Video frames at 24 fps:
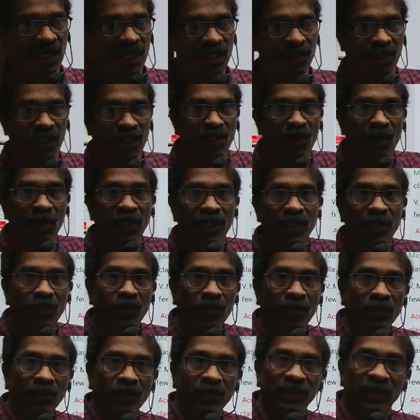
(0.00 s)
So in order
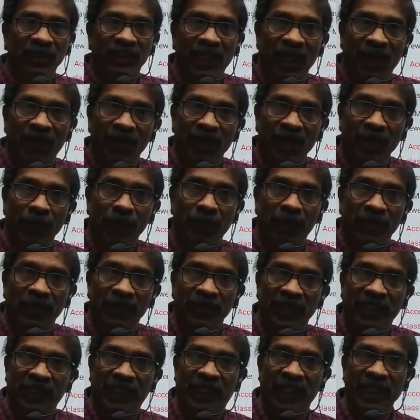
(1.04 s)
to develop
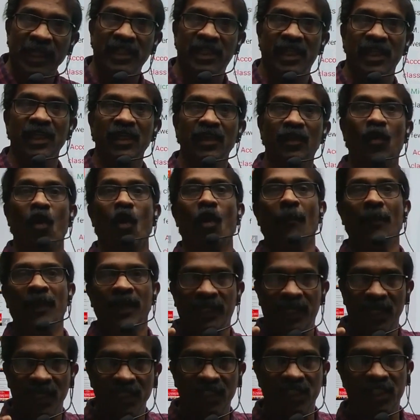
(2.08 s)
the teaching
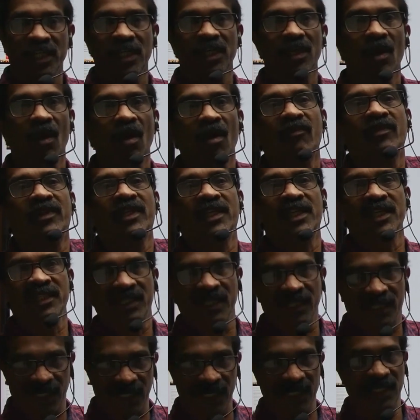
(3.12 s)
competency of the
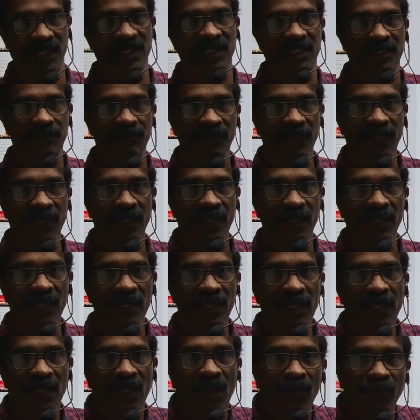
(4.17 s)
teacher trainees,
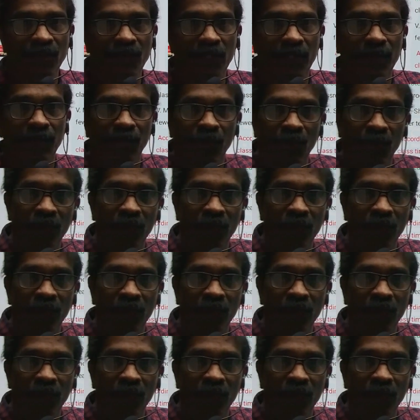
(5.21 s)
you have to improve